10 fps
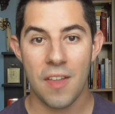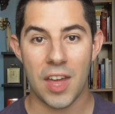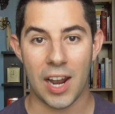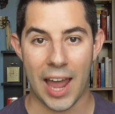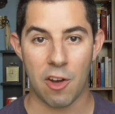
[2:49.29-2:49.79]

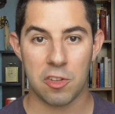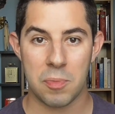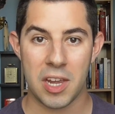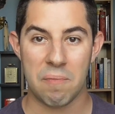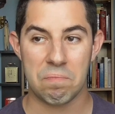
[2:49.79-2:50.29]
that allows
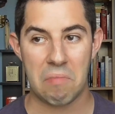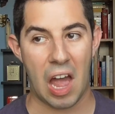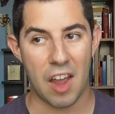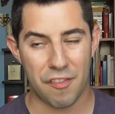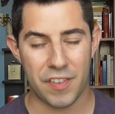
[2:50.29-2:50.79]
me,
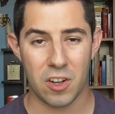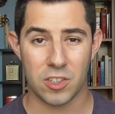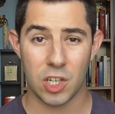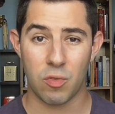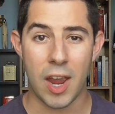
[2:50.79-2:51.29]
I feel,
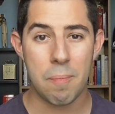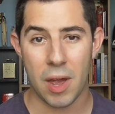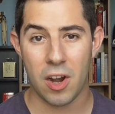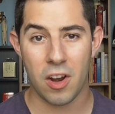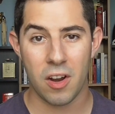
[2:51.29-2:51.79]
to write
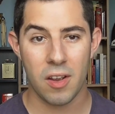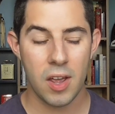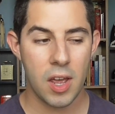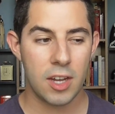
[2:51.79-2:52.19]
better,